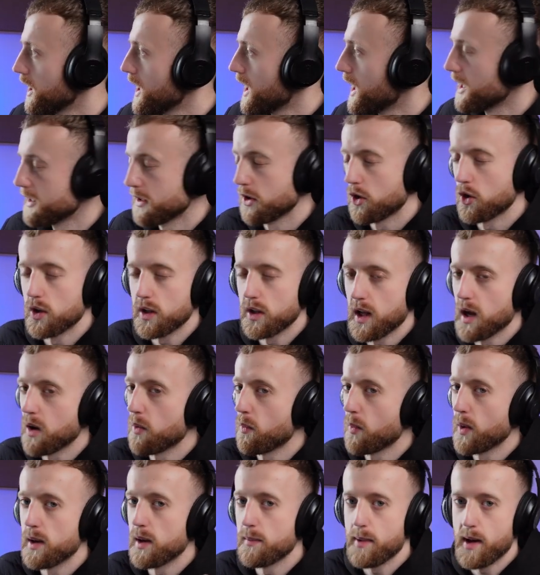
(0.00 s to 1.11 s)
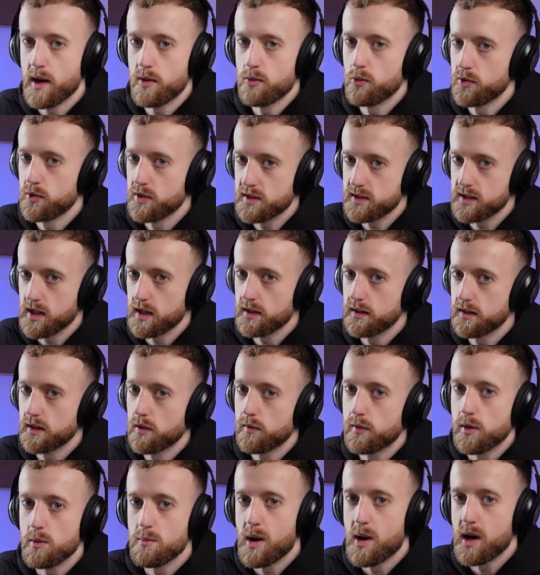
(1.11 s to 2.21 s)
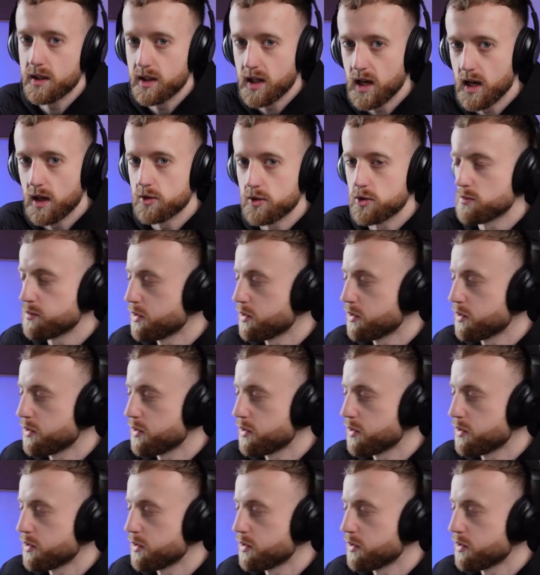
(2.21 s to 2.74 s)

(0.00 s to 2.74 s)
and you're going to get a way better understanding of your market and your